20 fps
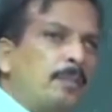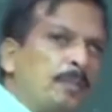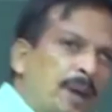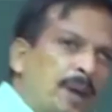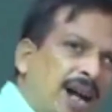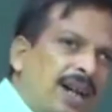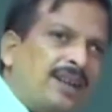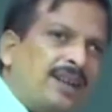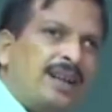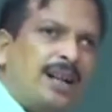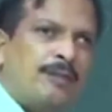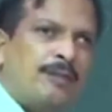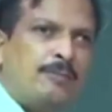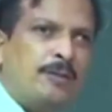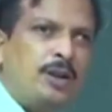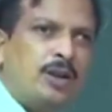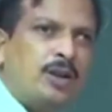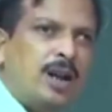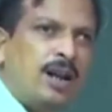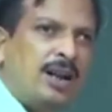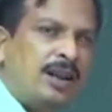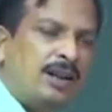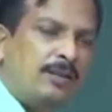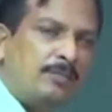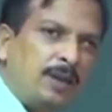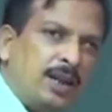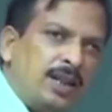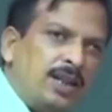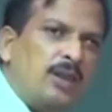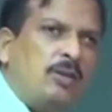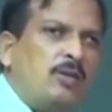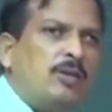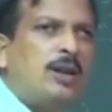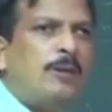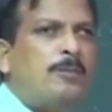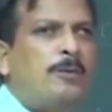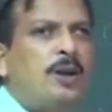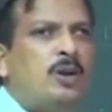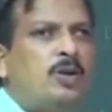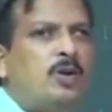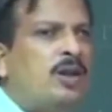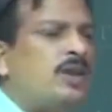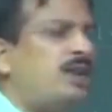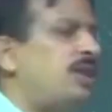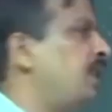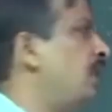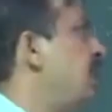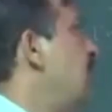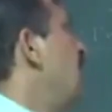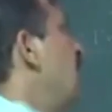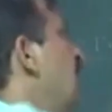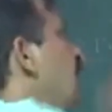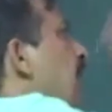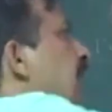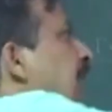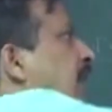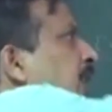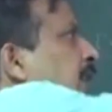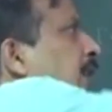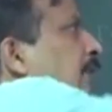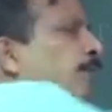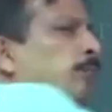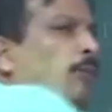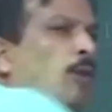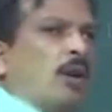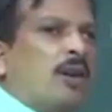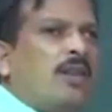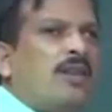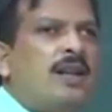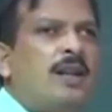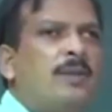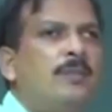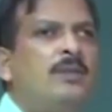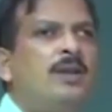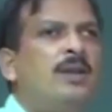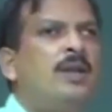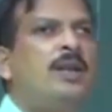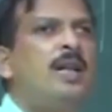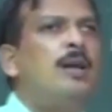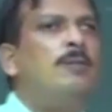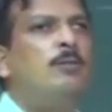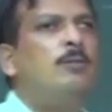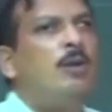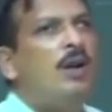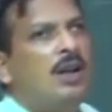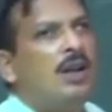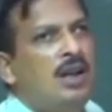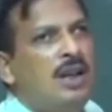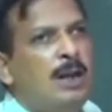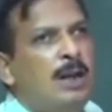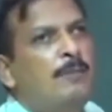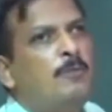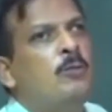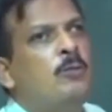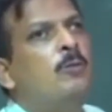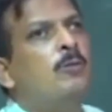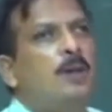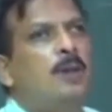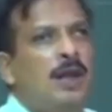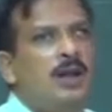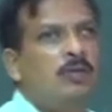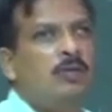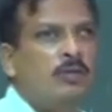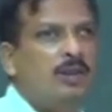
back that, I can find out the frequency and I can plot them F1 and F2 plane,